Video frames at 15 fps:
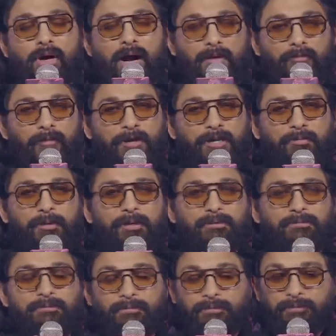comfortable.
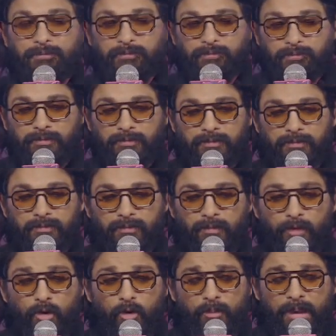
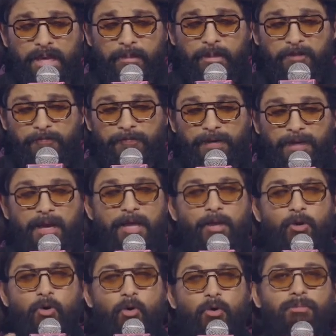You make me feel like
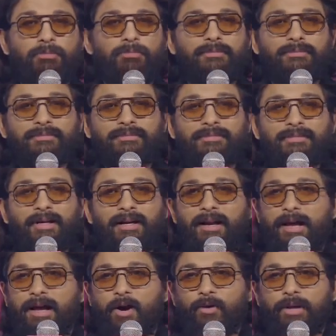home.
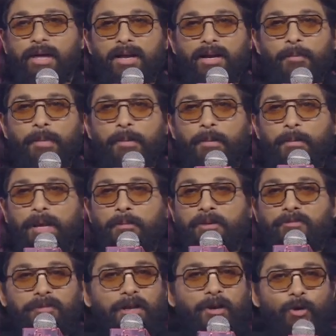Like how Kerala people make
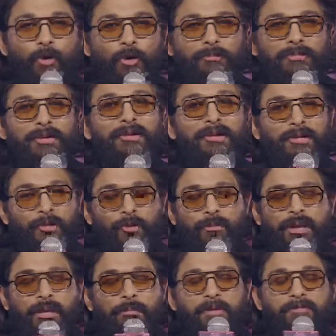me feel home, you
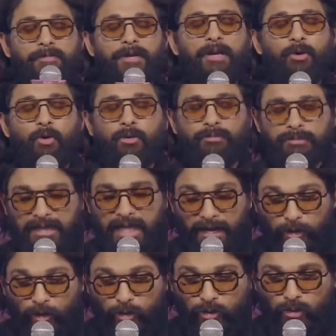make me feel home.
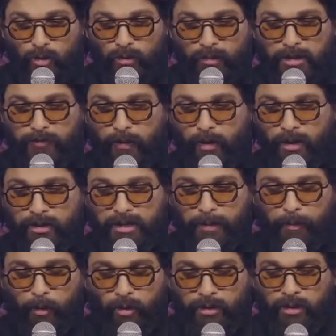Thank you so much for your
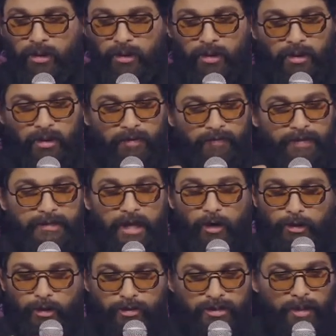support.
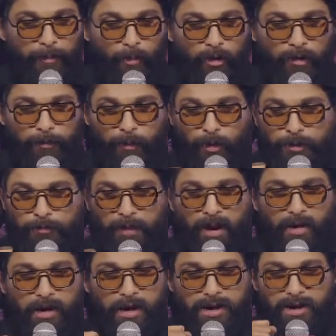Without your support,
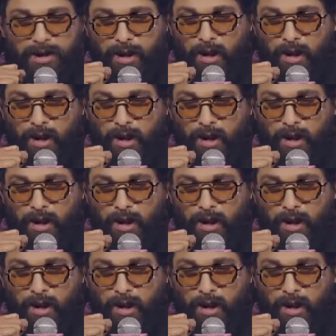Pushpa is